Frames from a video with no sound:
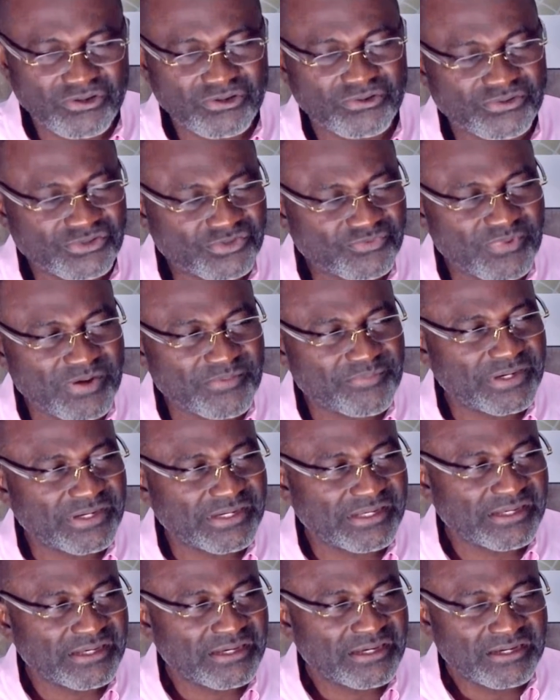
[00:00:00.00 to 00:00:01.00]
I've not lost my
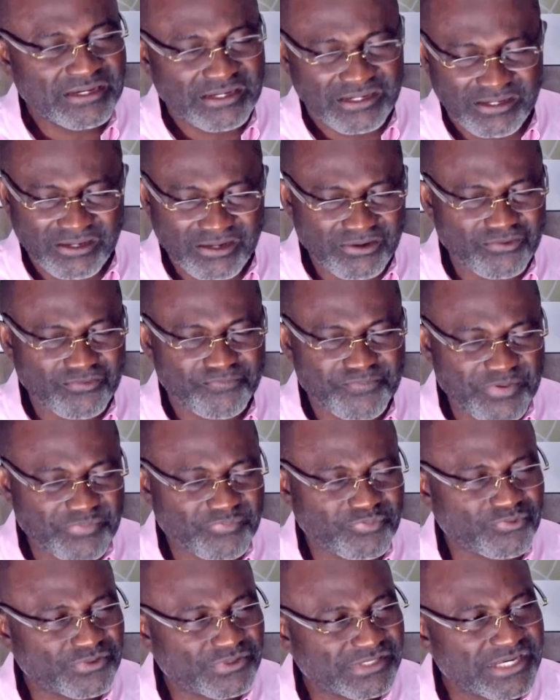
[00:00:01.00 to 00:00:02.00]
money. A lot of
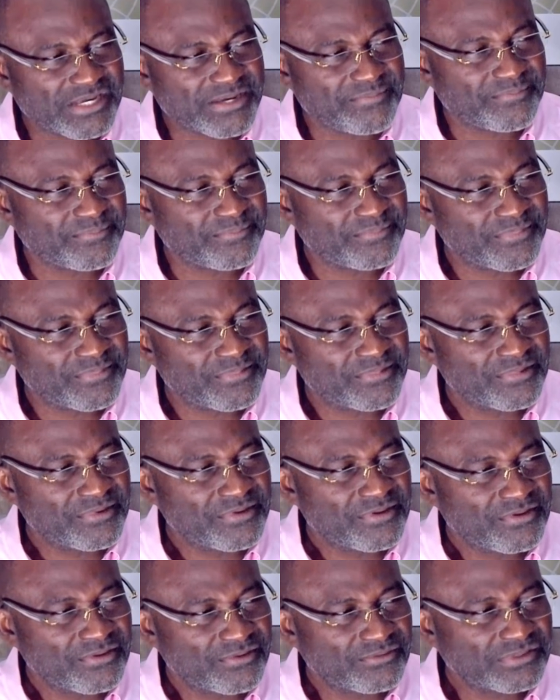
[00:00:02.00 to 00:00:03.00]
people say
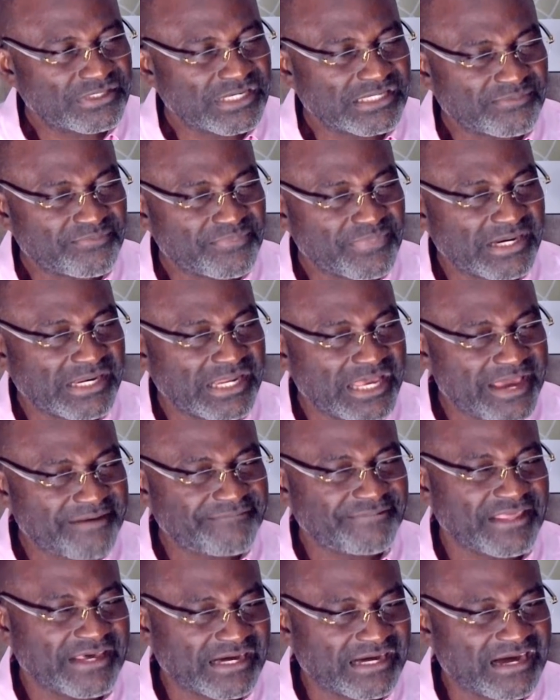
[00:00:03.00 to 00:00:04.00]
But
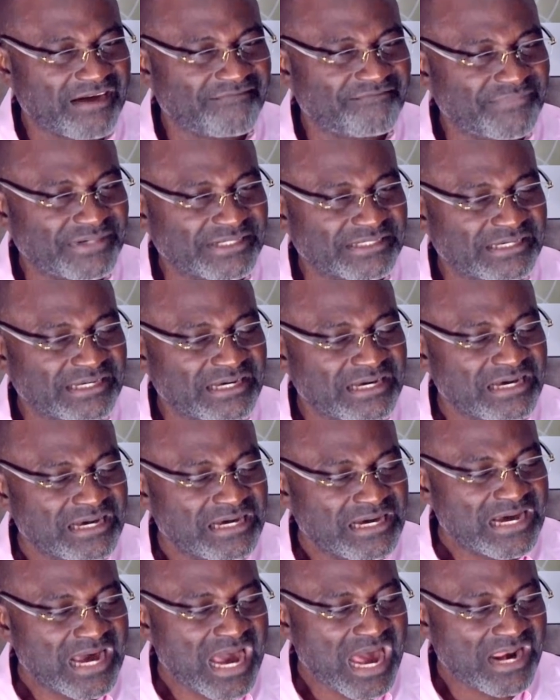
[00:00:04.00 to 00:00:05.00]
if the government
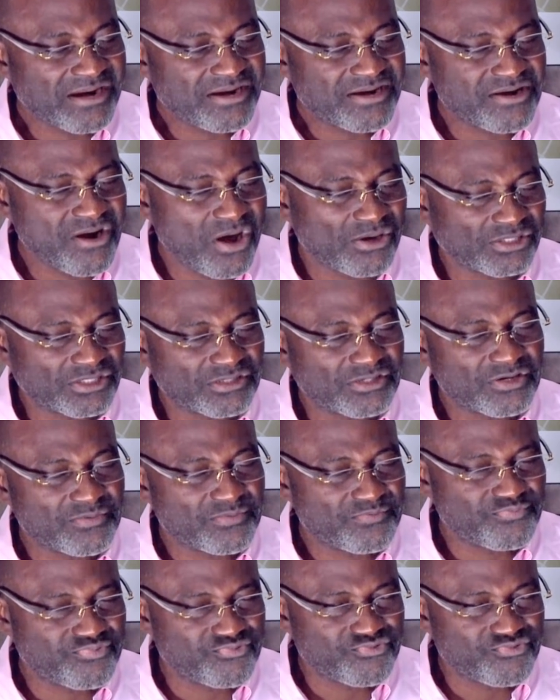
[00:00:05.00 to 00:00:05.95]
had not